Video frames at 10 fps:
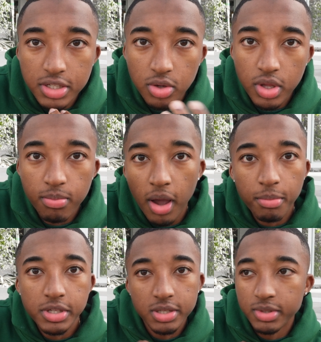So he might
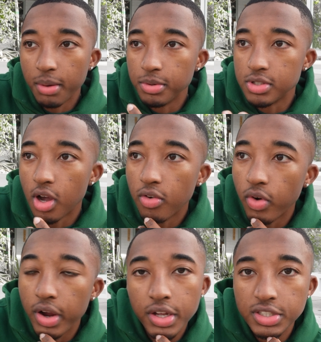be some type of
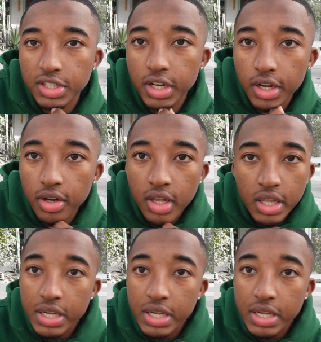software engineer.